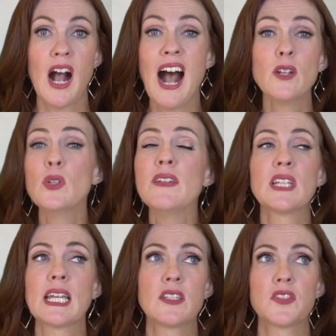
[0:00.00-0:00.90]
I don't even
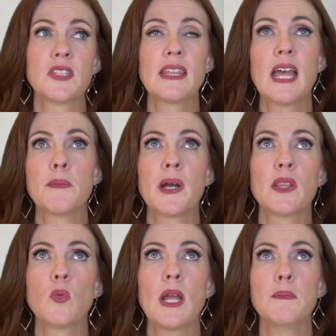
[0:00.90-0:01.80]
like to say that, by
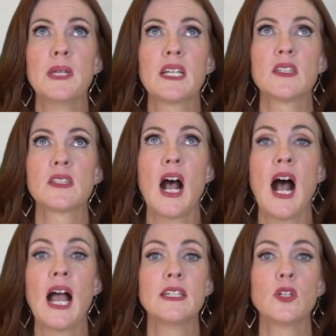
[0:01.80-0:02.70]
the way, because
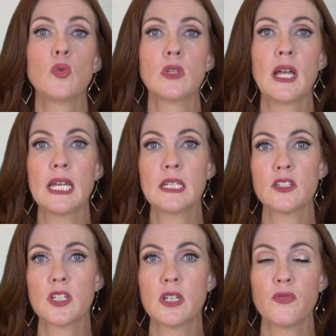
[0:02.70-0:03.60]
I don't like
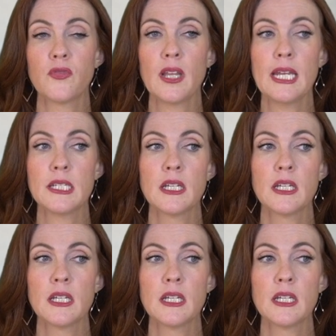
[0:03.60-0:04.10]
to conflate